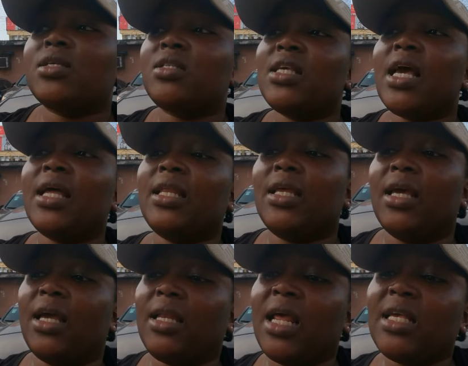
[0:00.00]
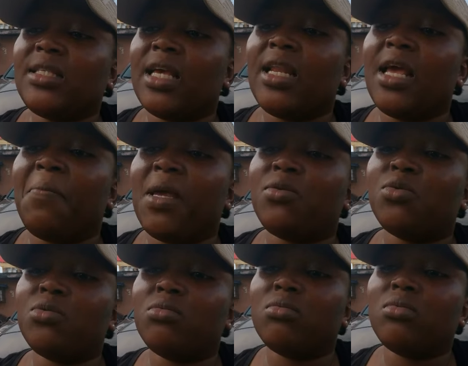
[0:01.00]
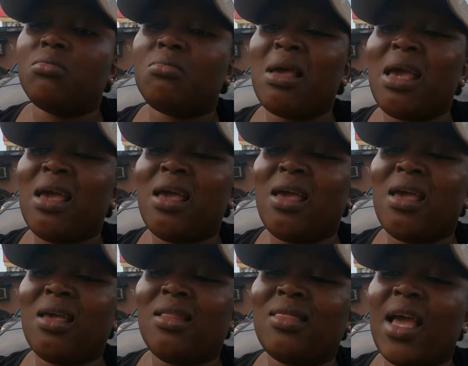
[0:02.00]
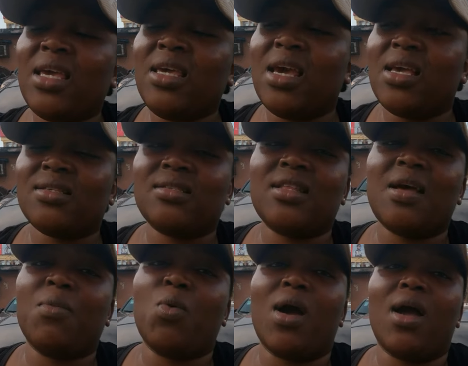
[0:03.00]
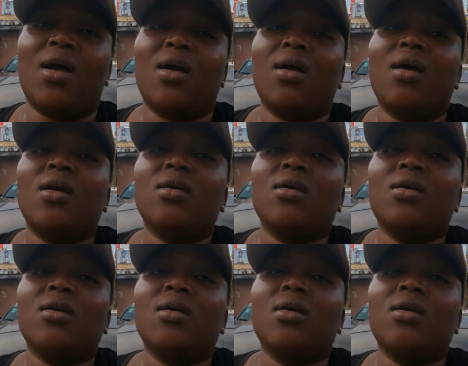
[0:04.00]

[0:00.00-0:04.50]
Next time I bet nine years. Nine